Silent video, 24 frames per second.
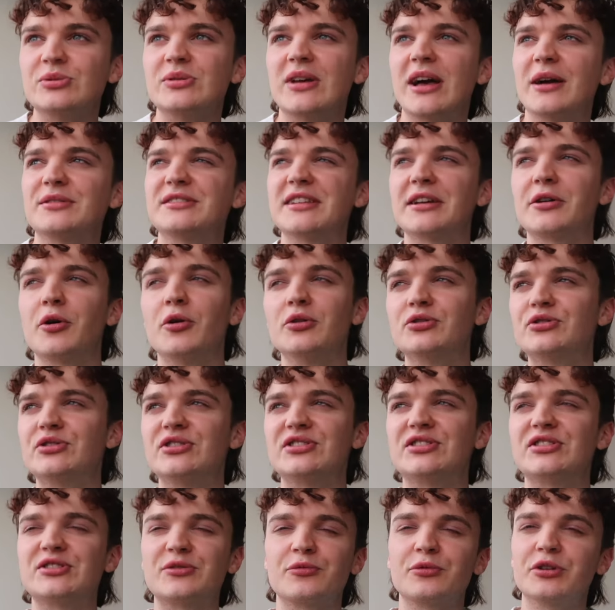I was like, also
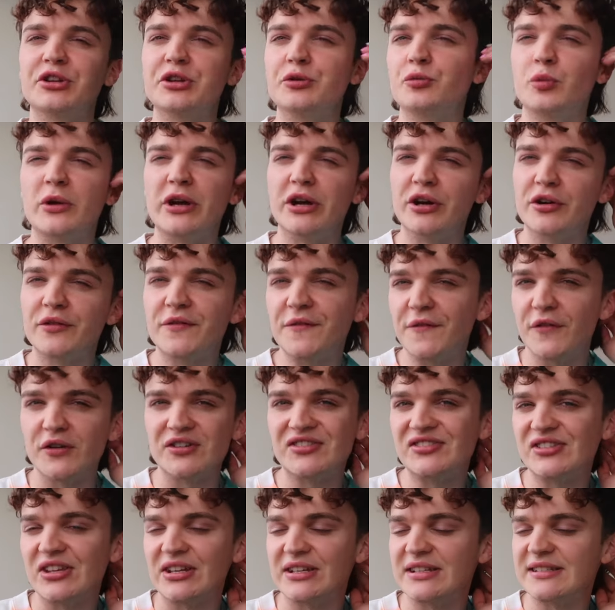this is a really weird
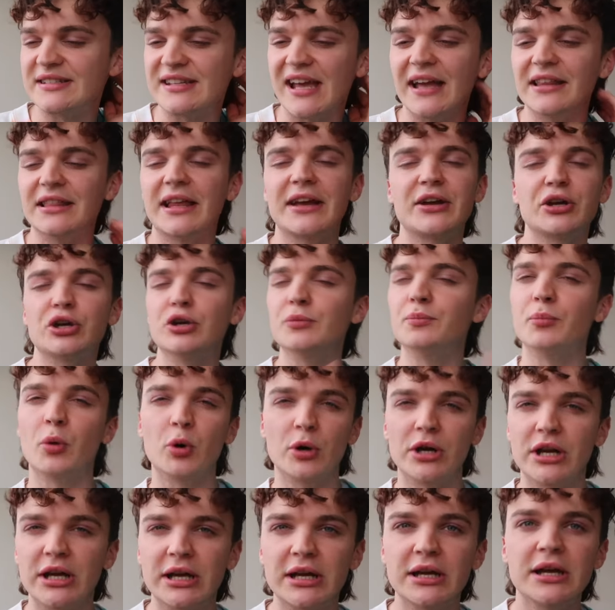first thing to say, like, good
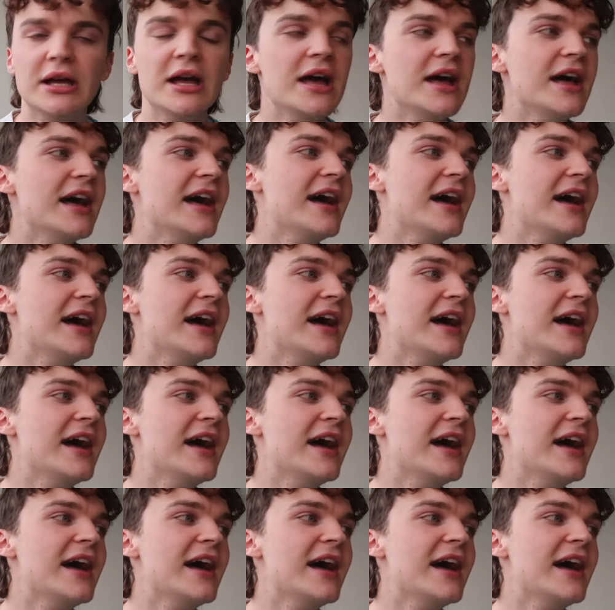morning.